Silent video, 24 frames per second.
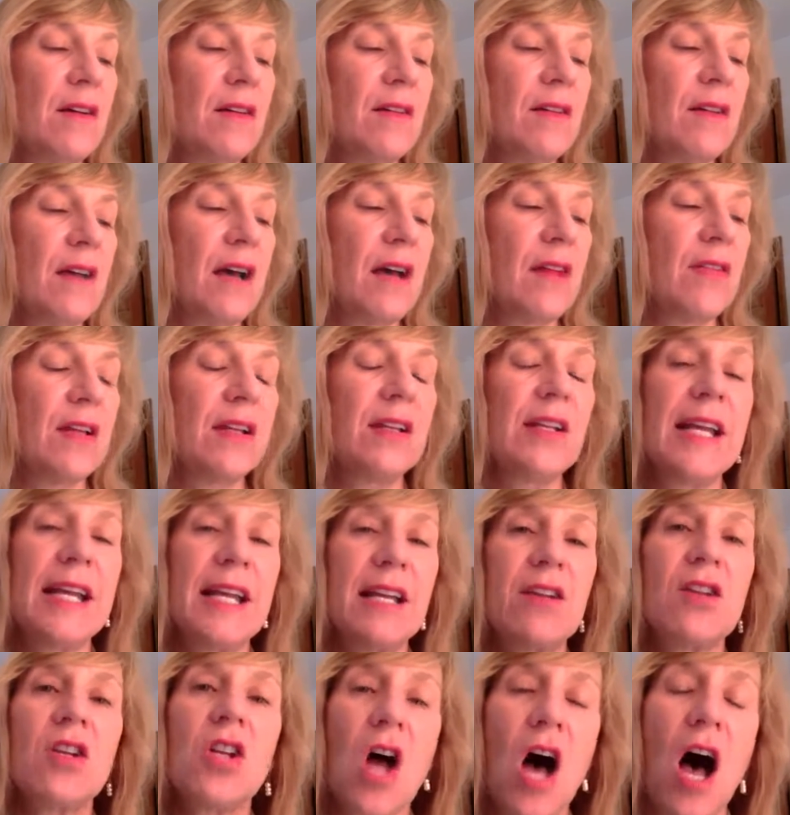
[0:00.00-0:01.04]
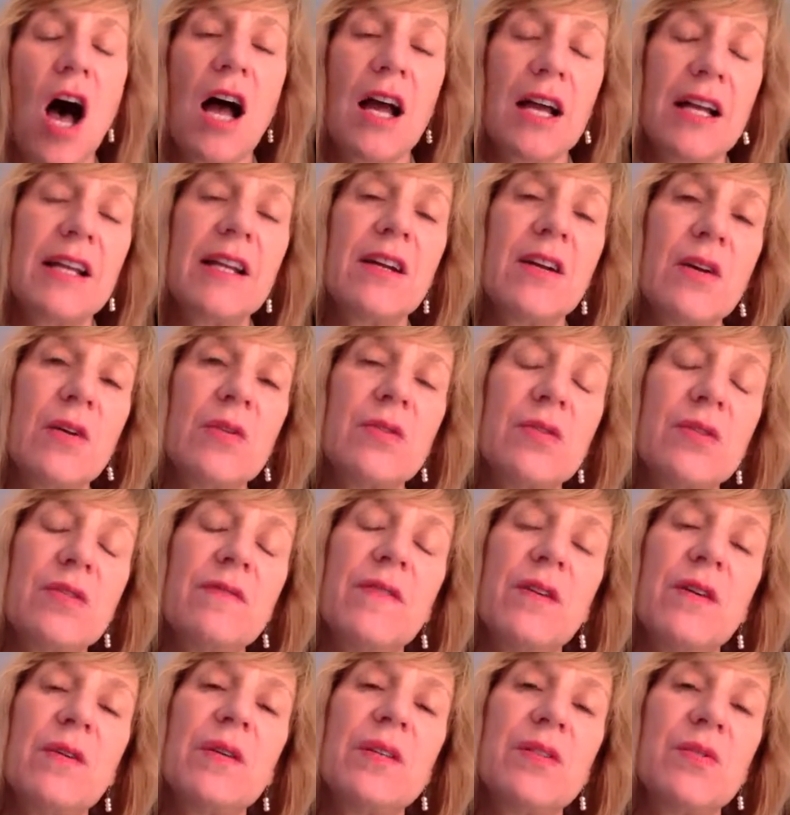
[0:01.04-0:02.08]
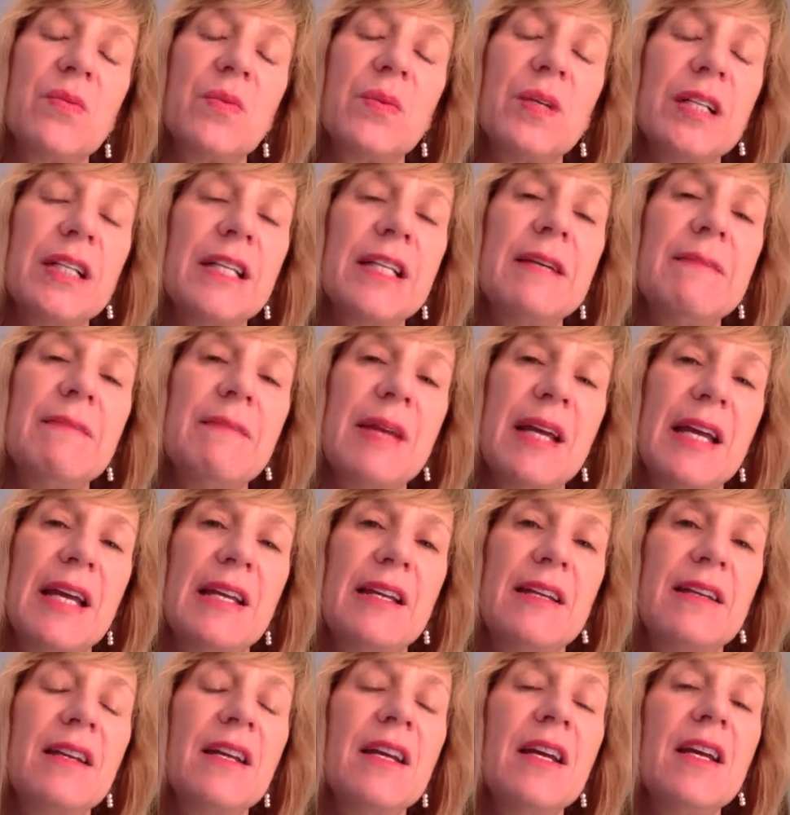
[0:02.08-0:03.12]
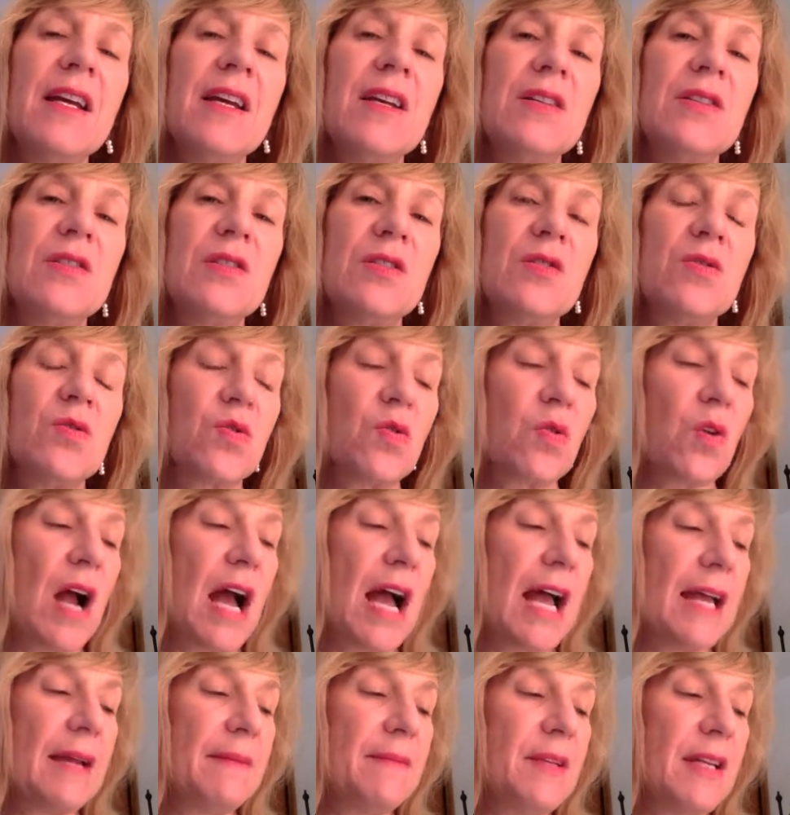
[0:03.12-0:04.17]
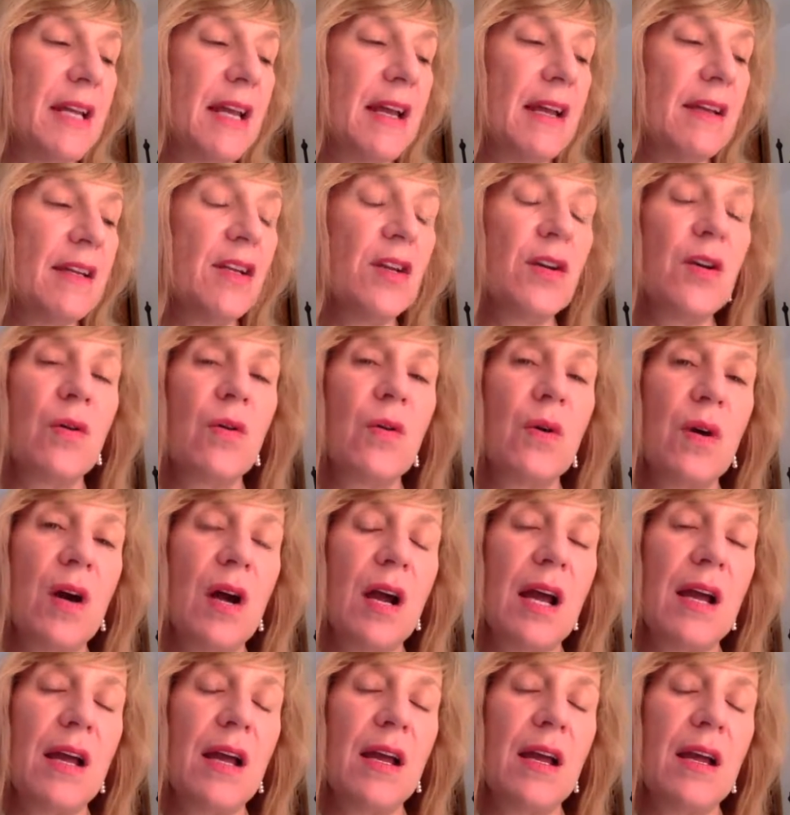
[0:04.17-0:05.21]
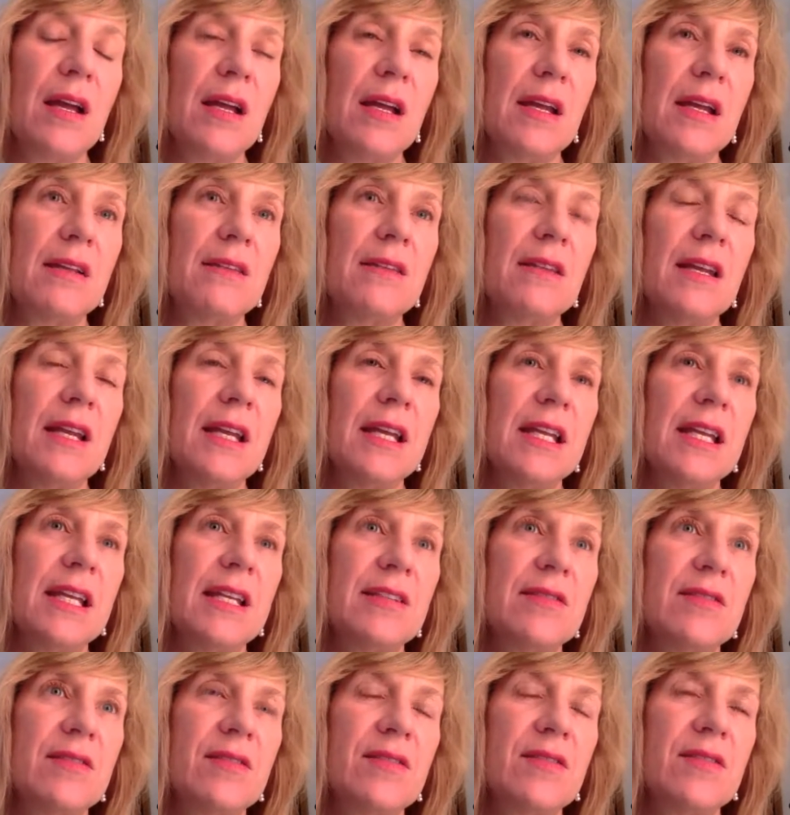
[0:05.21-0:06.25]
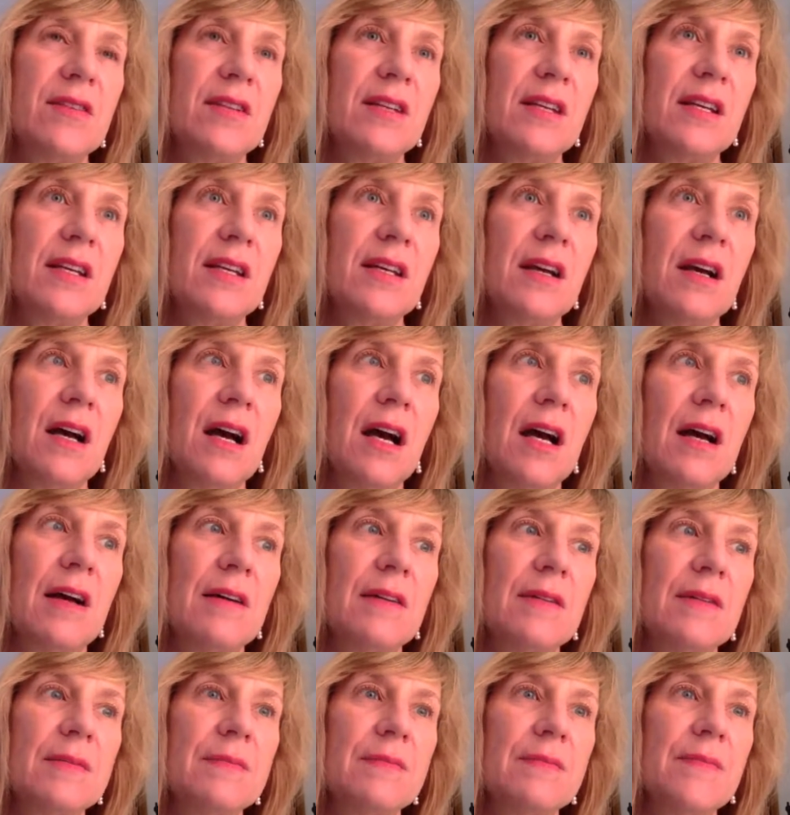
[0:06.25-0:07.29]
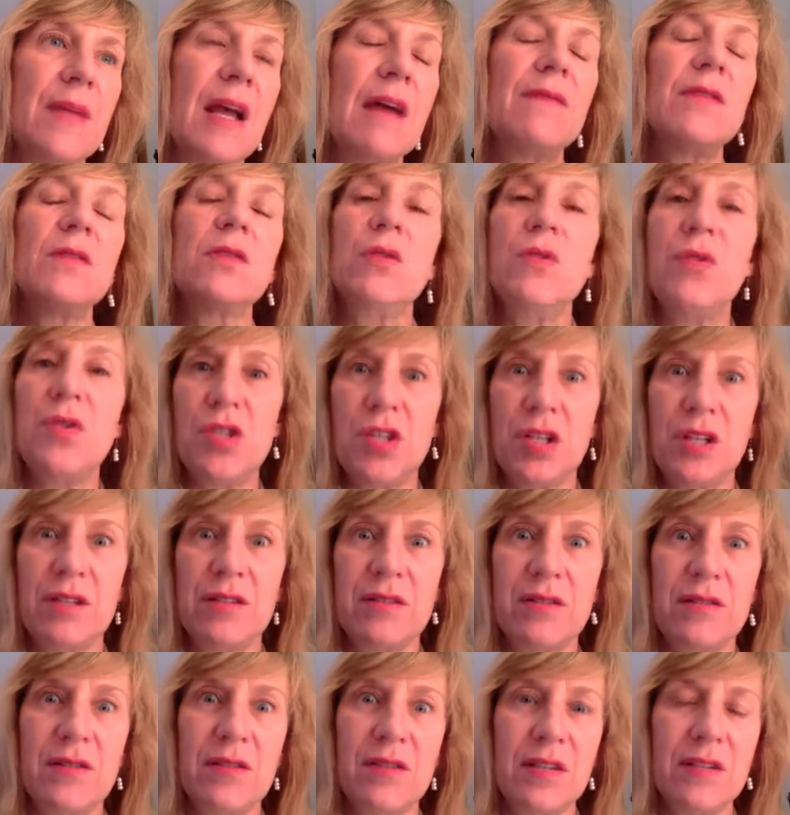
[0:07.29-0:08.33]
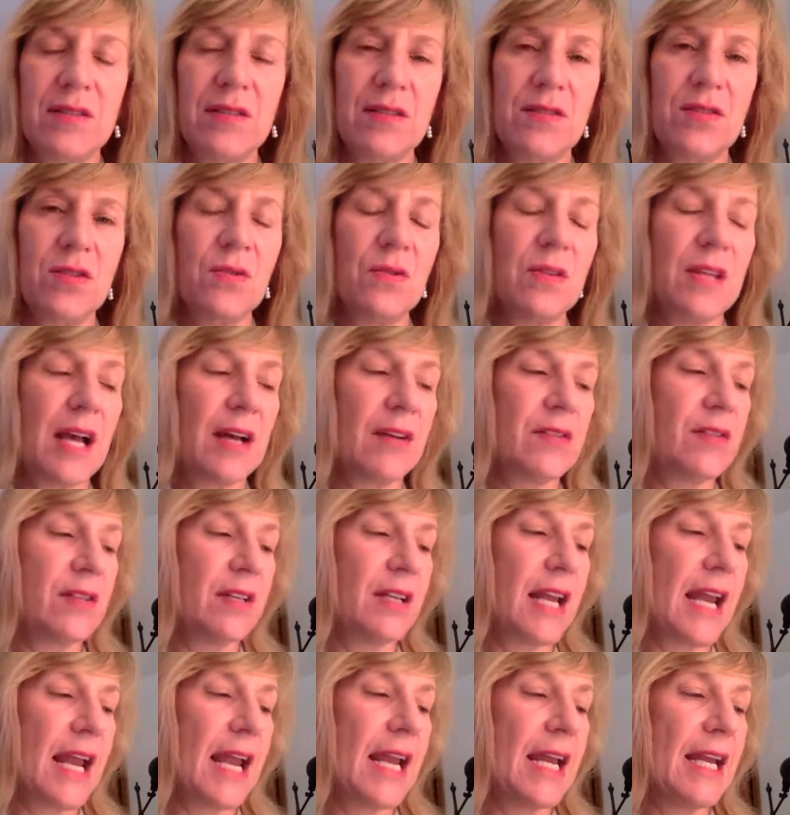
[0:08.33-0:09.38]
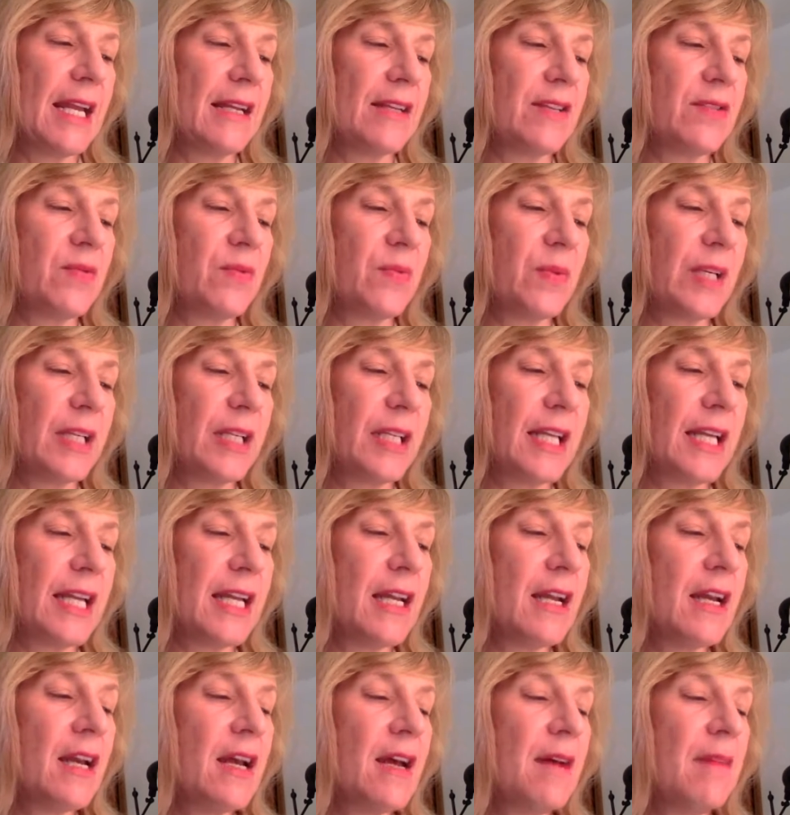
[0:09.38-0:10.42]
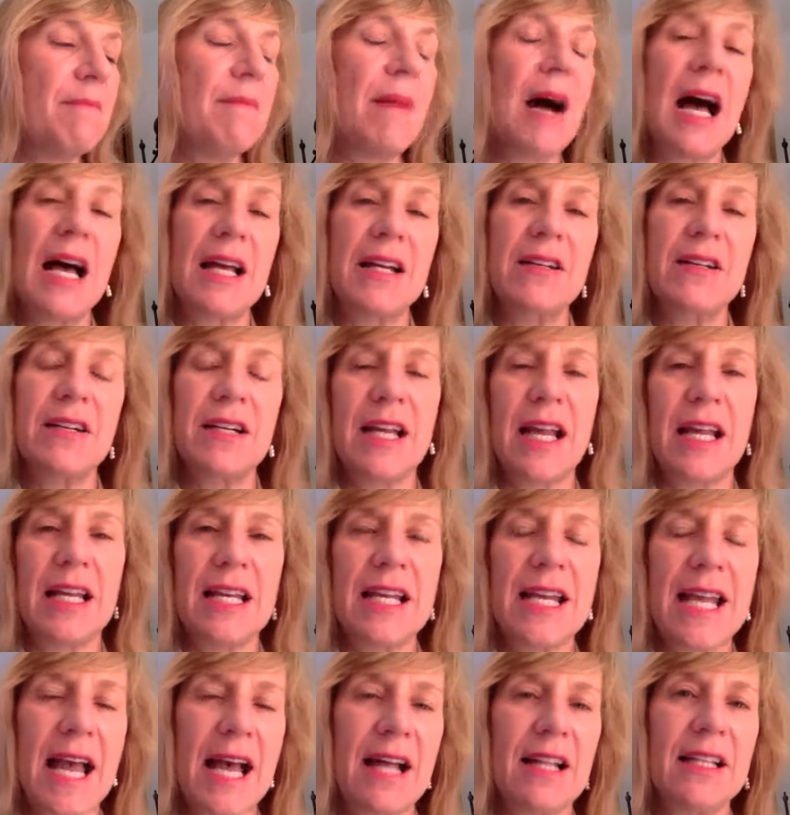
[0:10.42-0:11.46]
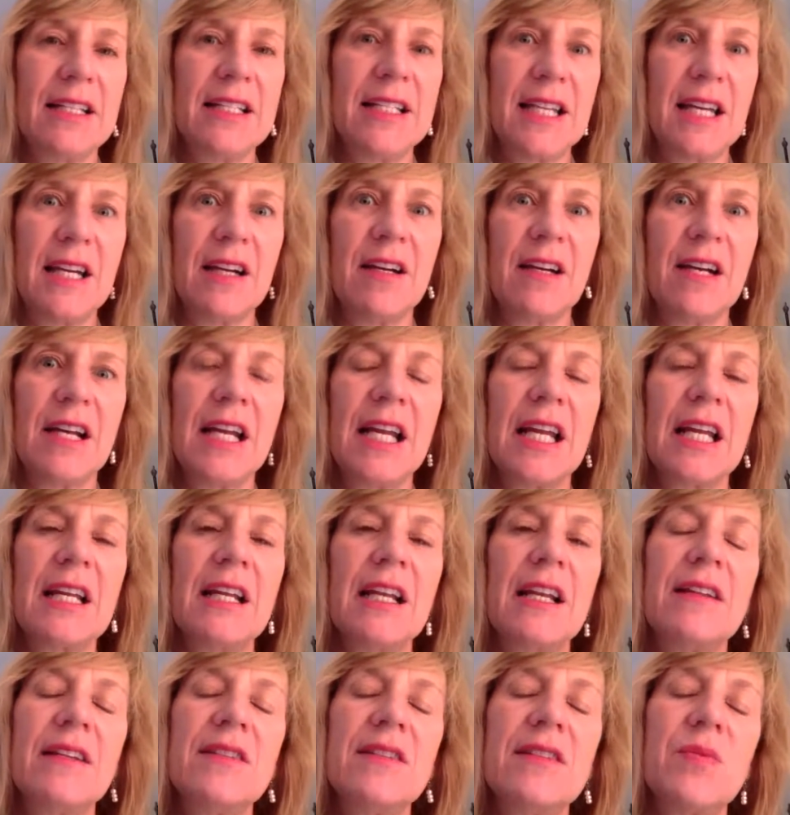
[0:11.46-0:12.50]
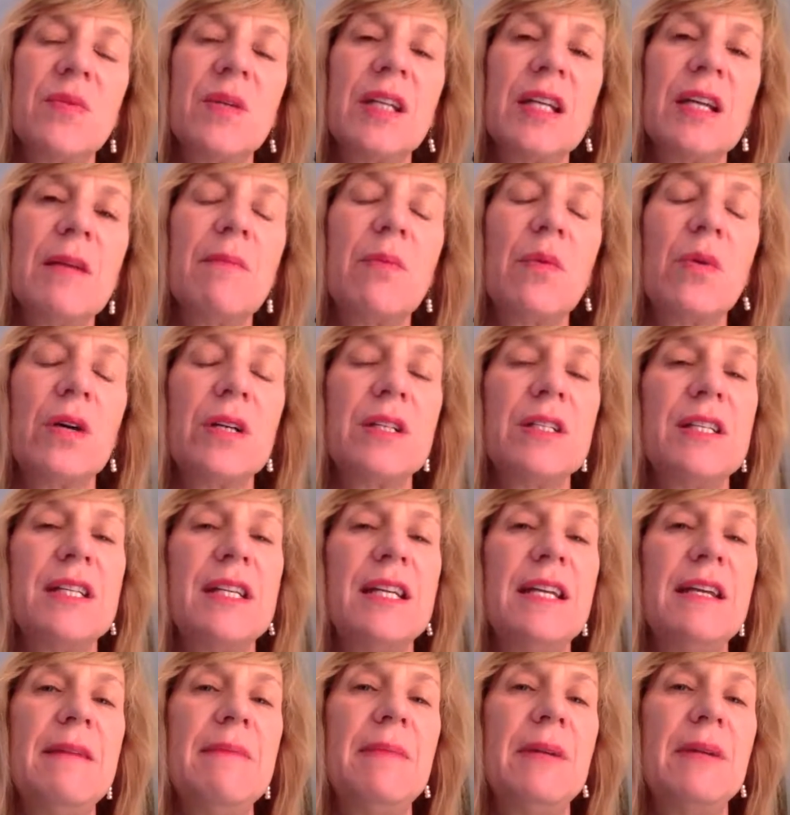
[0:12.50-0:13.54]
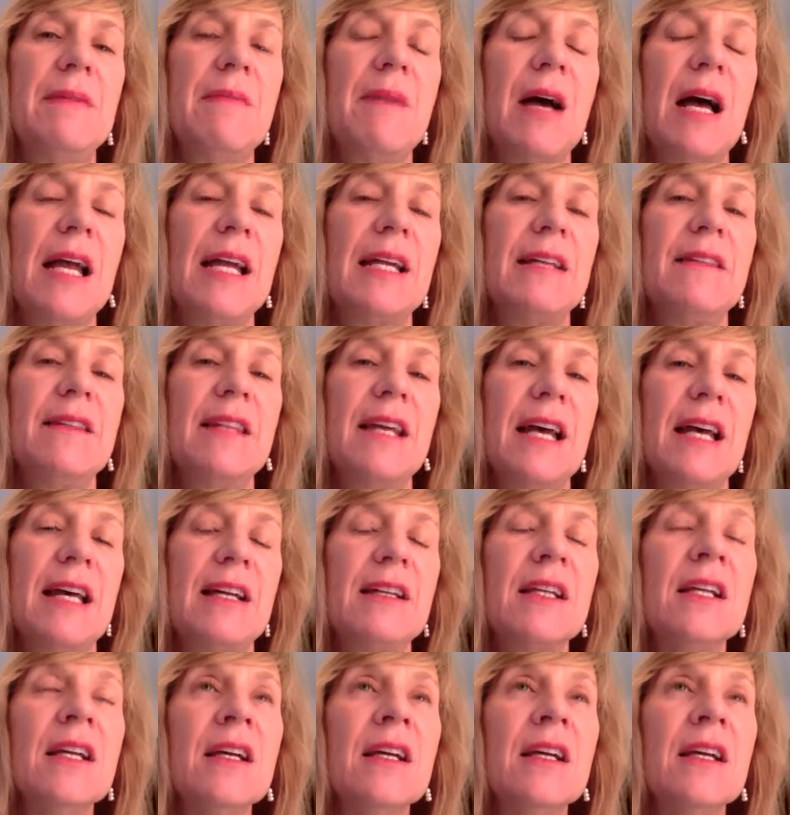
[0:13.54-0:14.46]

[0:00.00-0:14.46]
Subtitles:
the land law in Kosovo has really been described, in its evolution since 2008 as really modern and egalitarian. And it's really important to keep in mind that